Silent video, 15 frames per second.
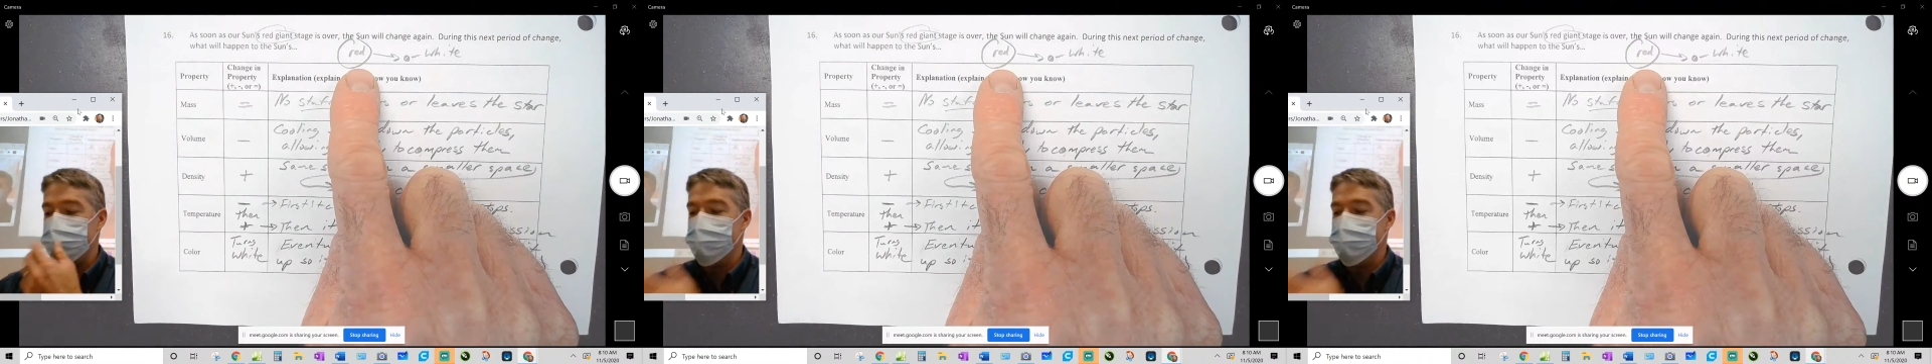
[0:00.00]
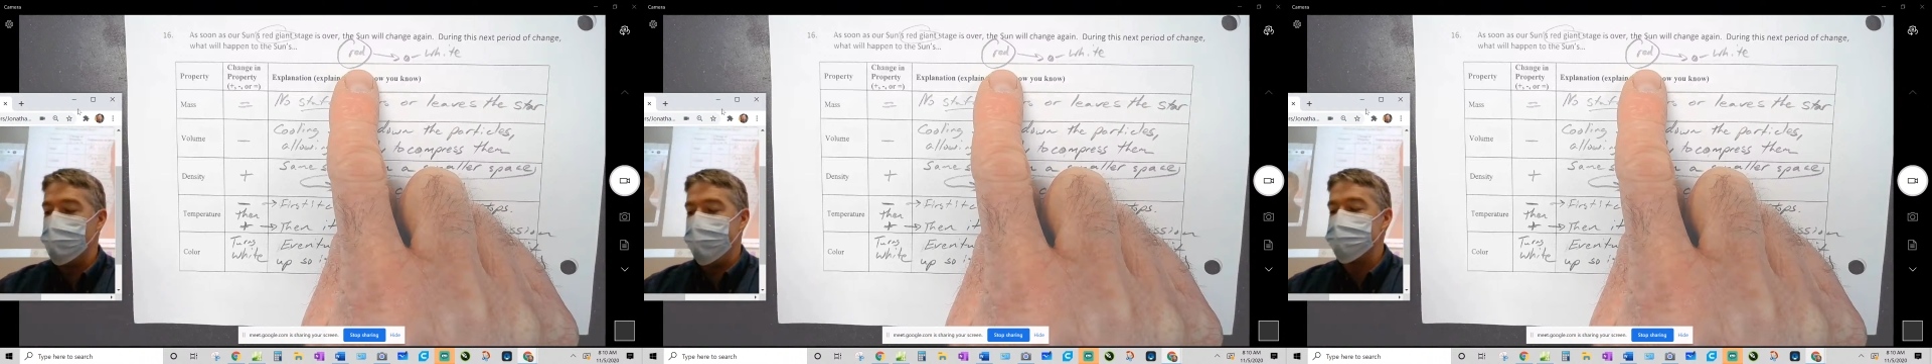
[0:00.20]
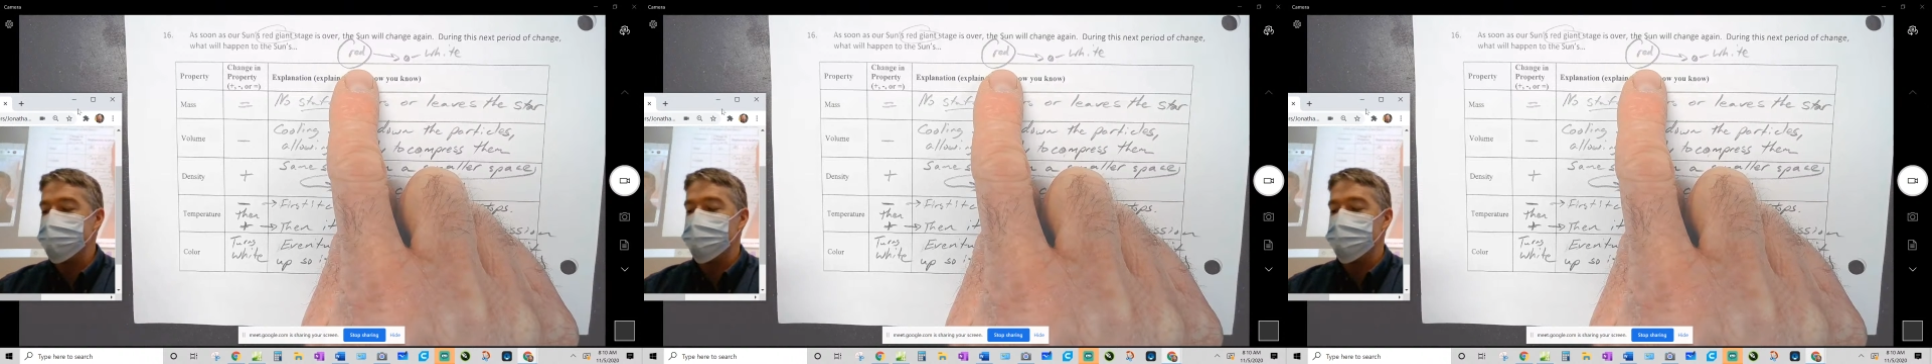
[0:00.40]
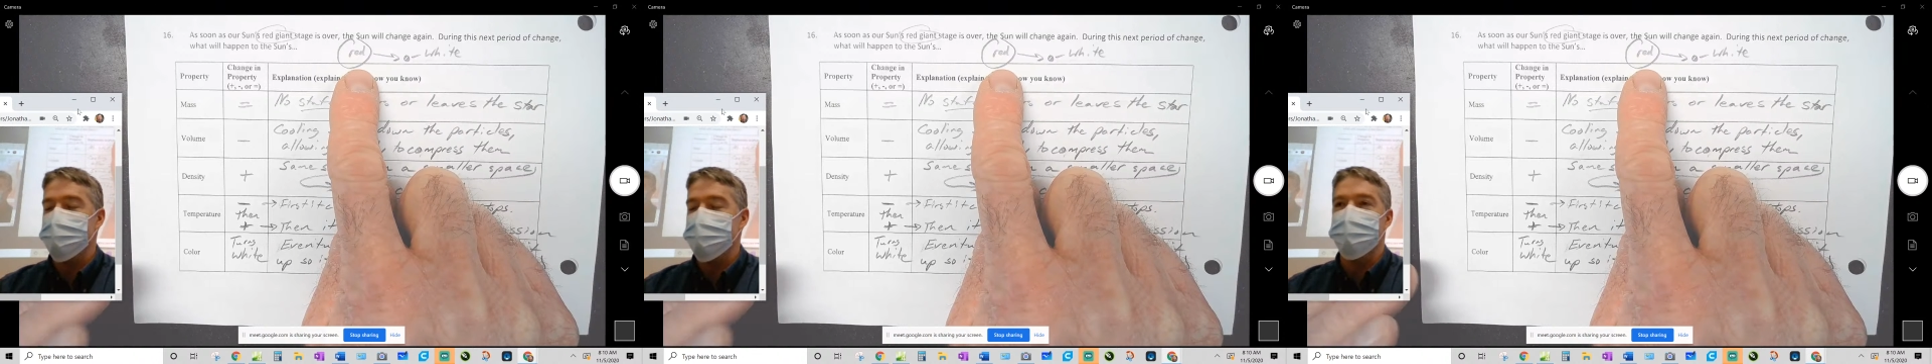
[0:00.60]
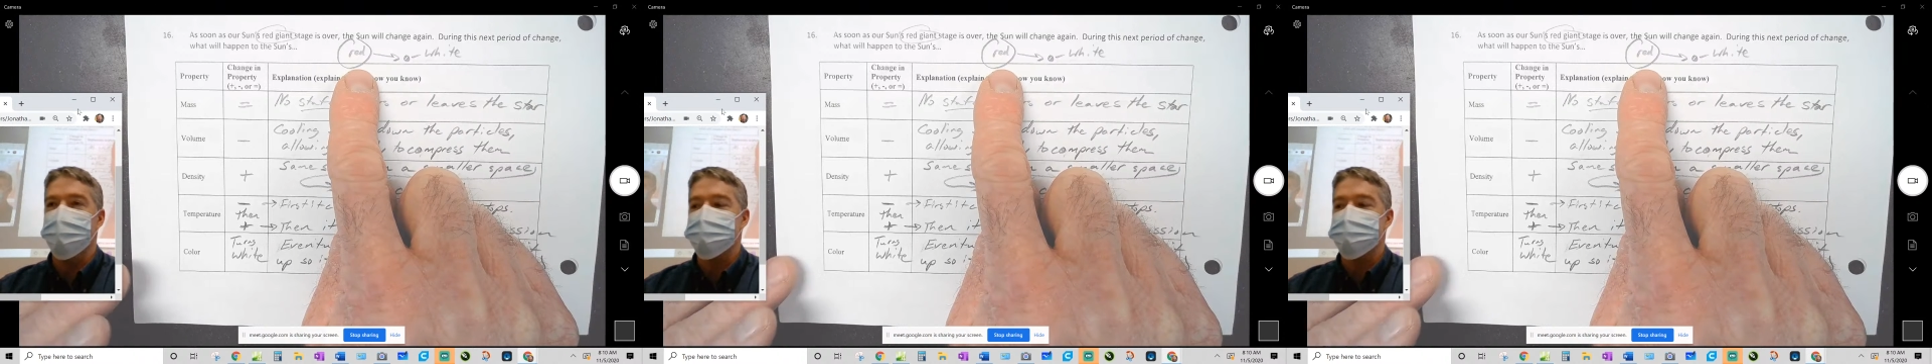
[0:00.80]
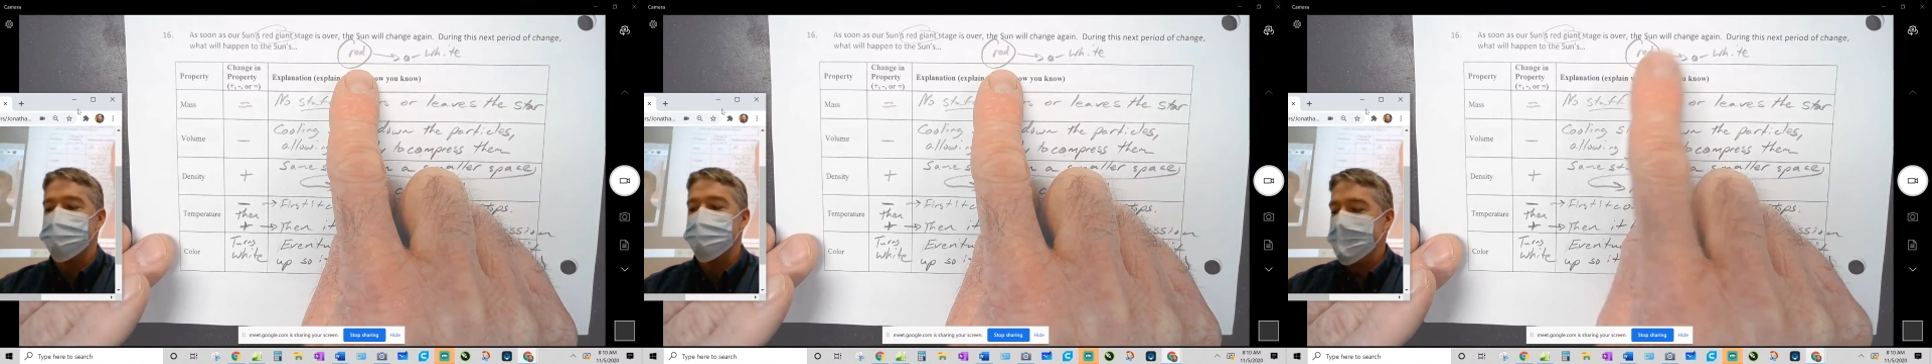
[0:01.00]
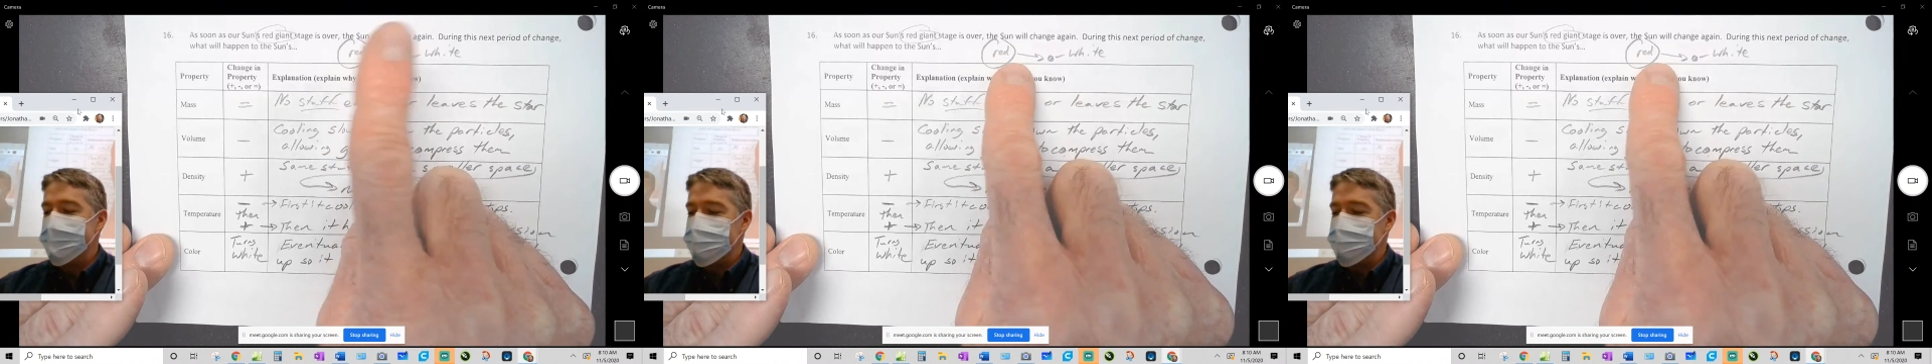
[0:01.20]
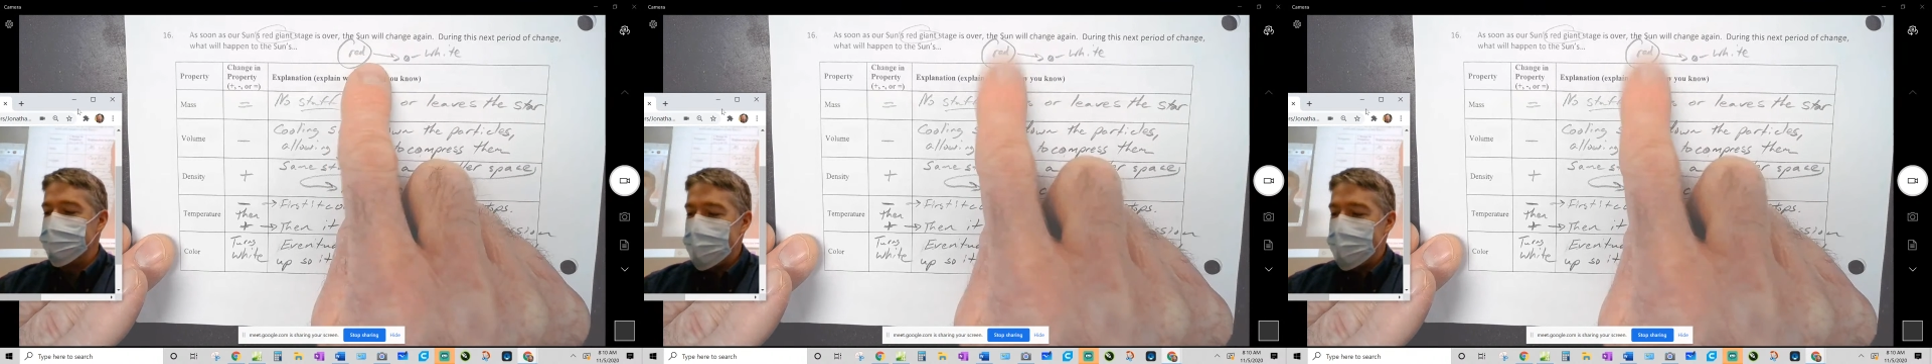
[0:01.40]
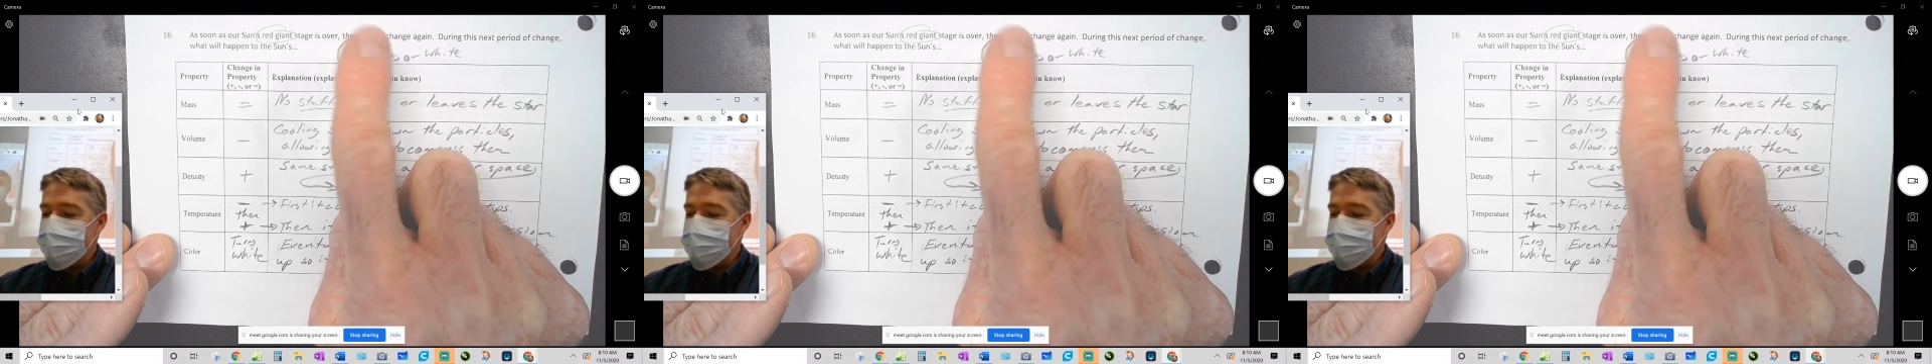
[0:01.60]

It's the same amount of stuff in